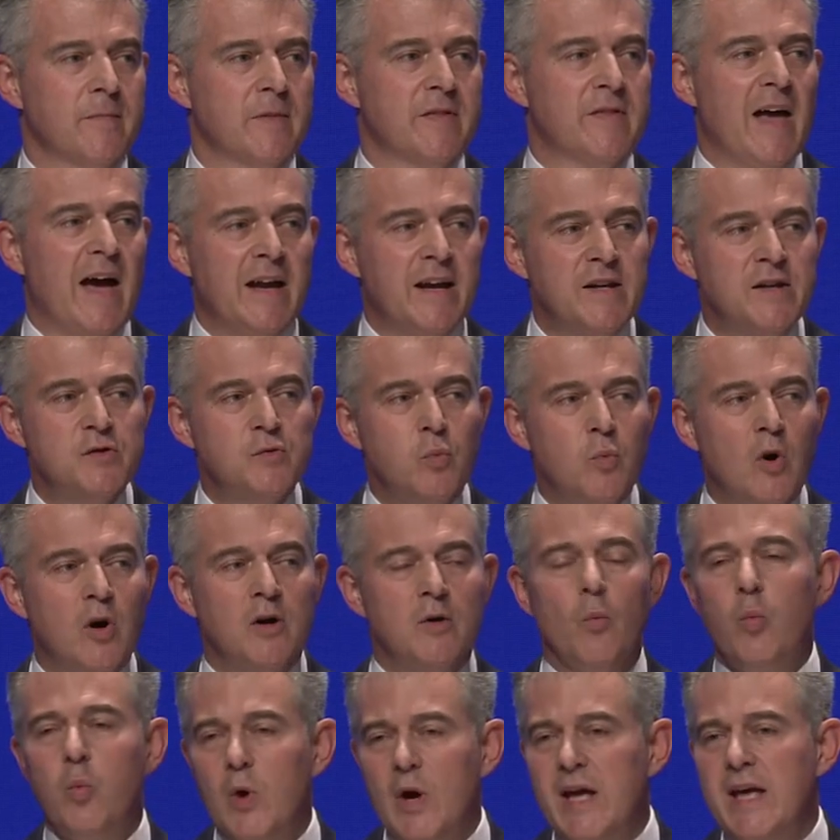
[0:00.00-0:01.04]
That is
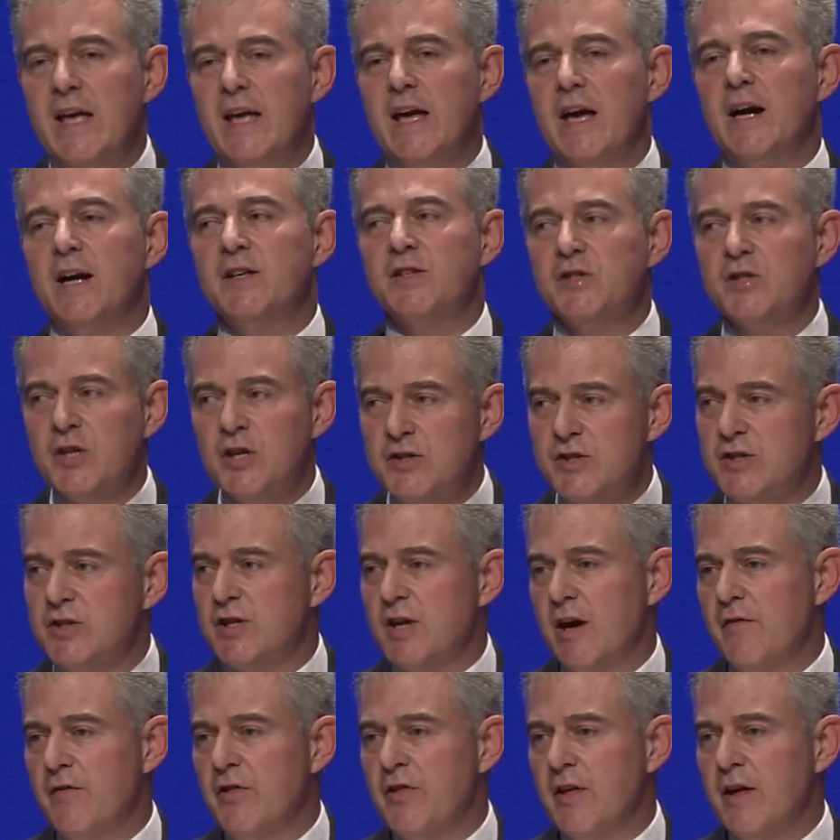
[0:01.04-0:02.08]
what we as
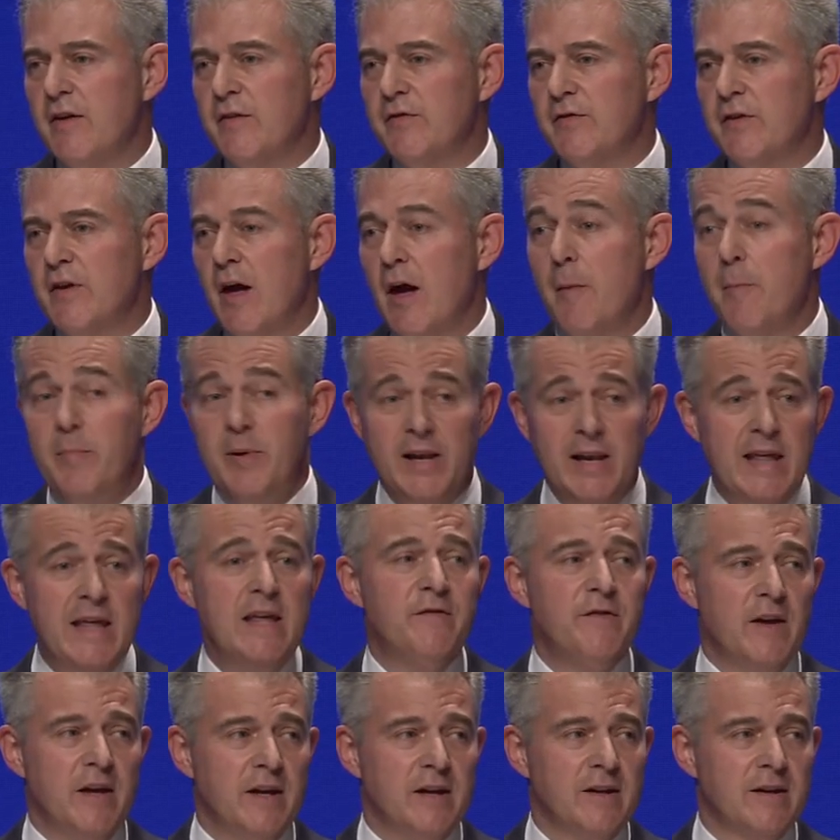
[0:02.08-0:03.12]
Conservatives
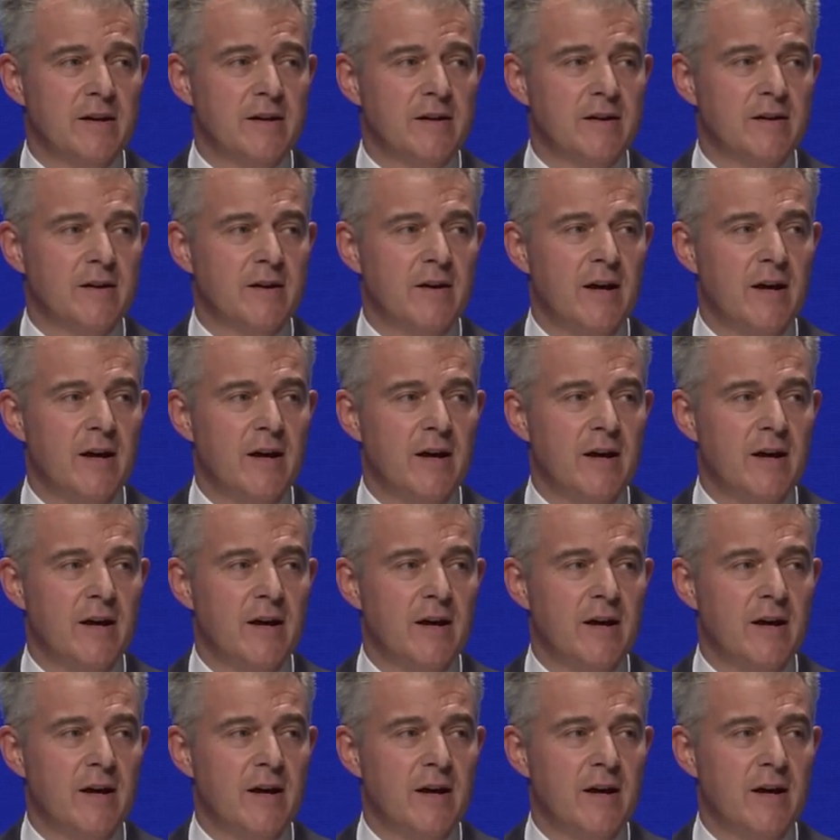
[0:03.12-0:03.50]
believe in.